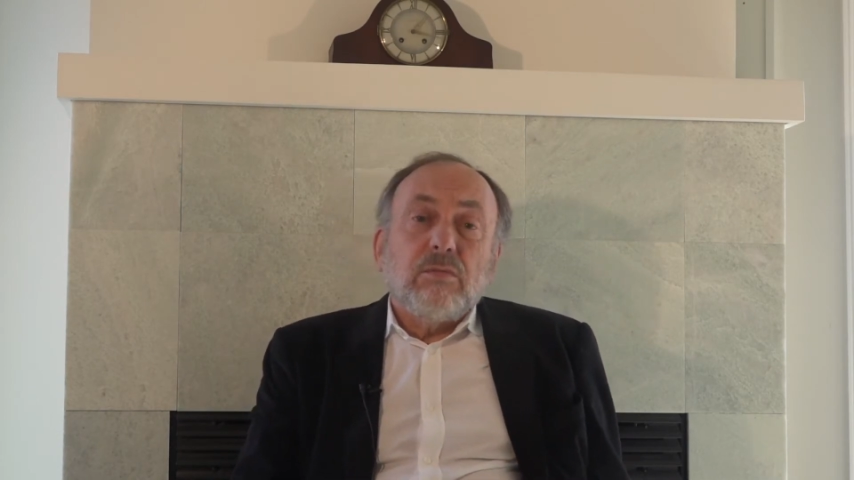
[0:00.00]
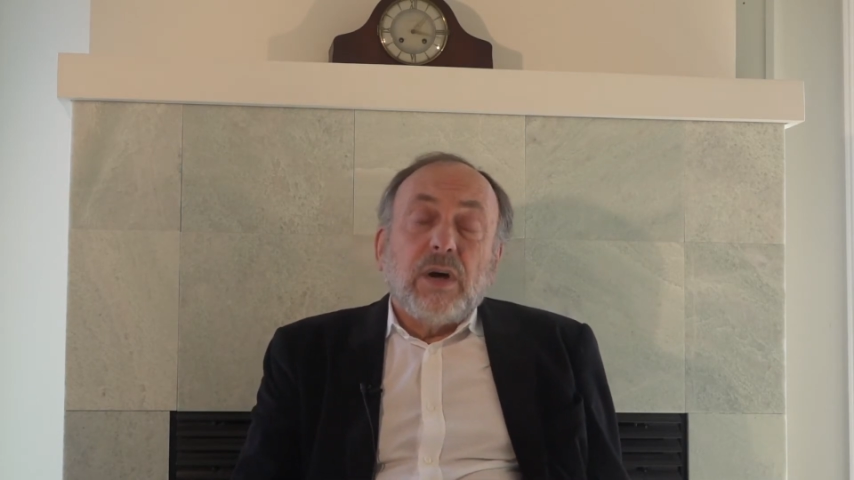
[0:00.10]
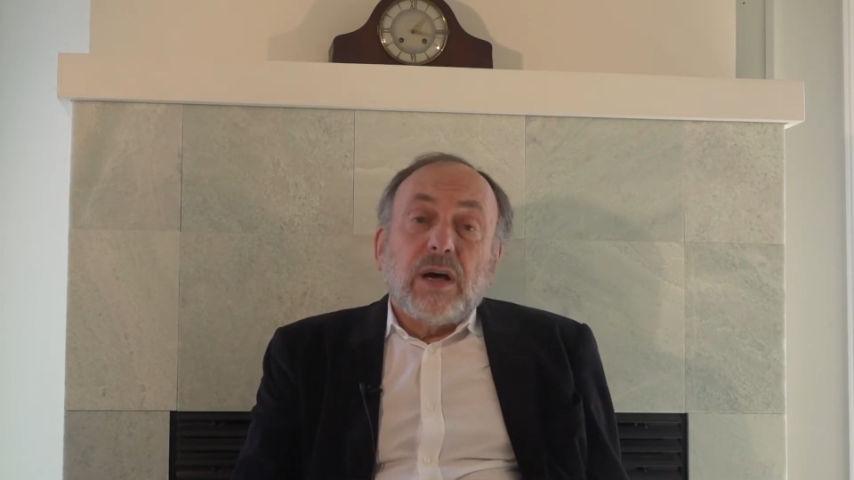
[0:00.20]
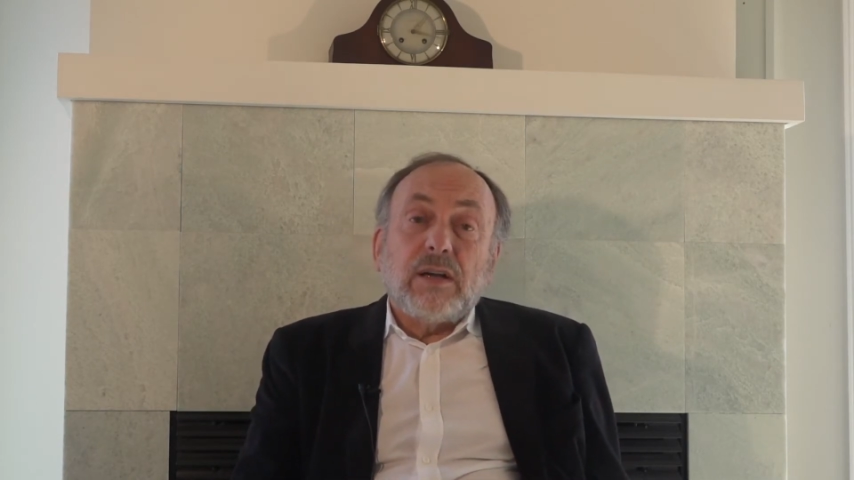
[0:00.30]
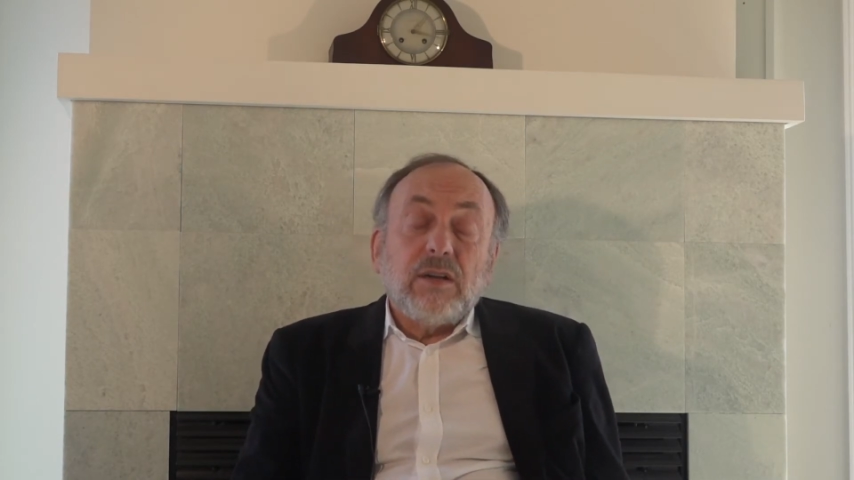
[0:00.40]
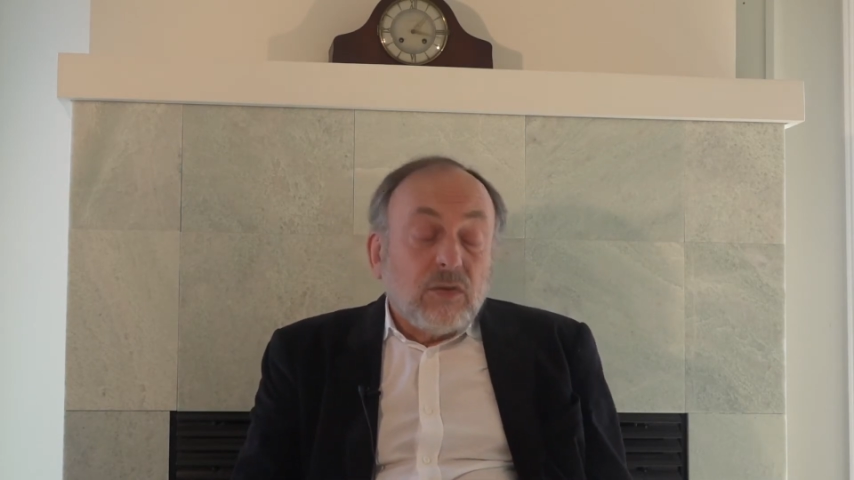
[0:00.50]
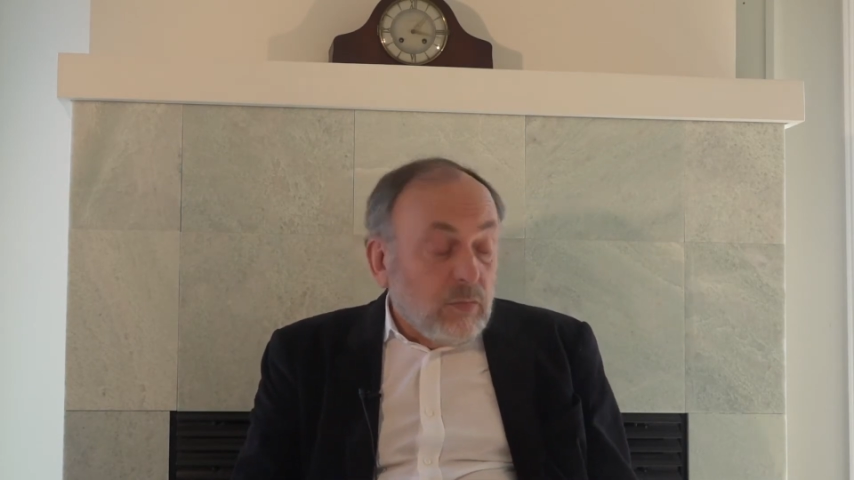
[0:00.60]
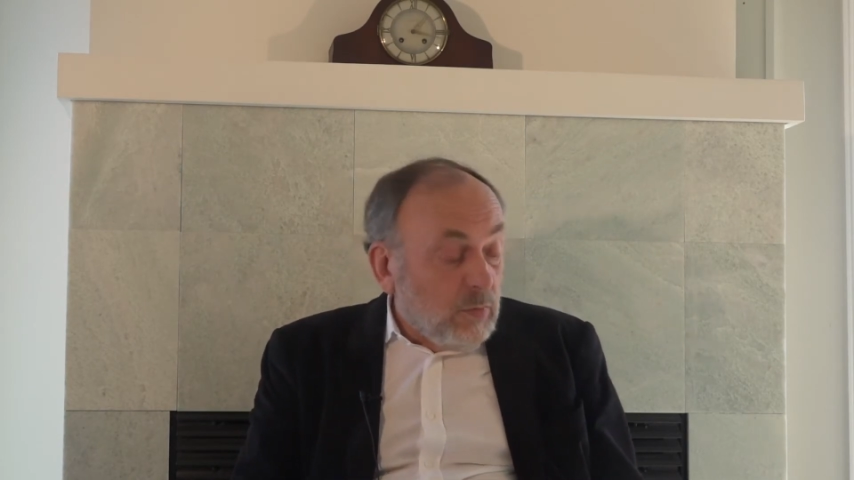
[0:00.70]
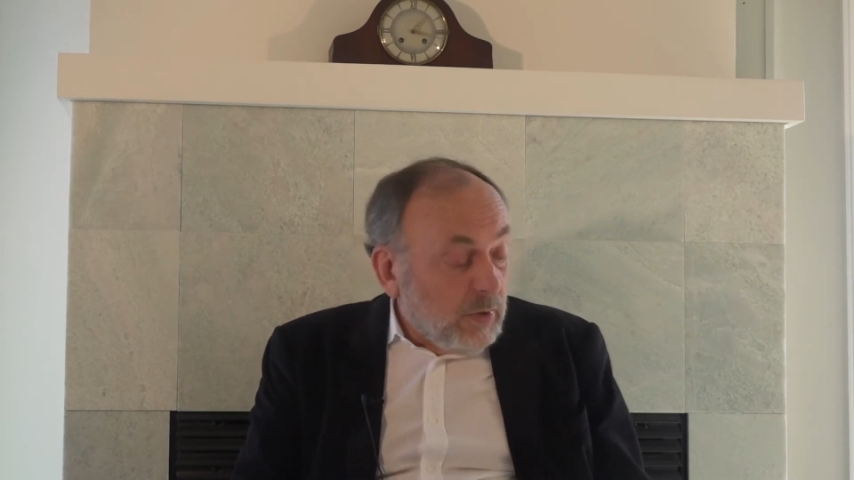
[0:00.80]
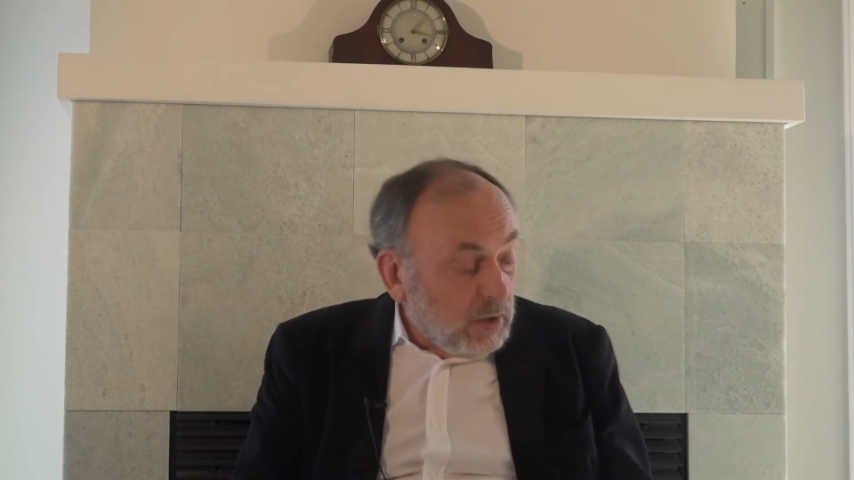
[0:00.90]
body or
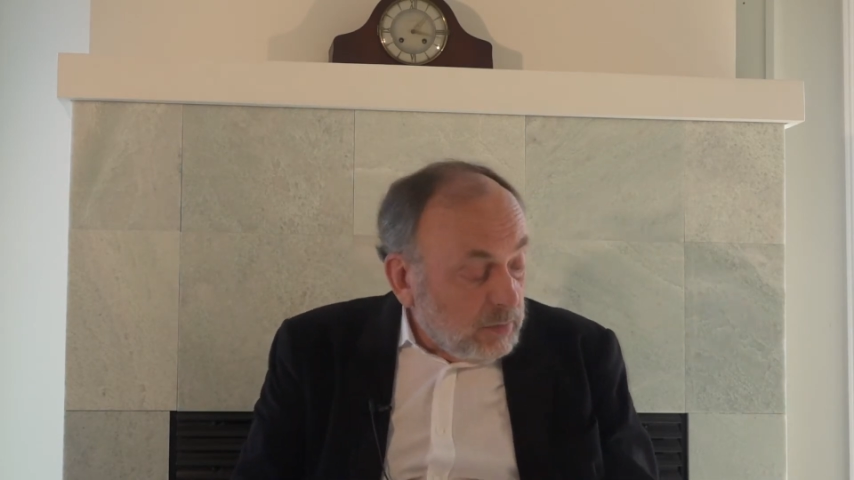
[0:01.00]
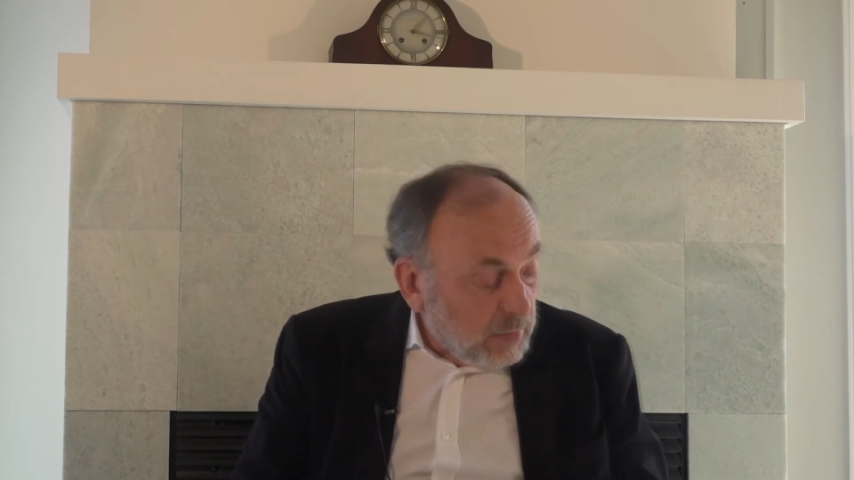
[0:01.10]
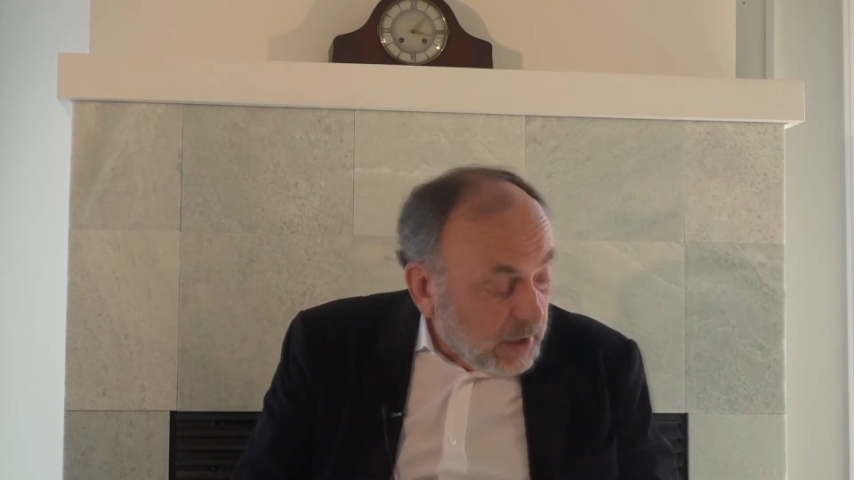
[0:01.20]
the mammalian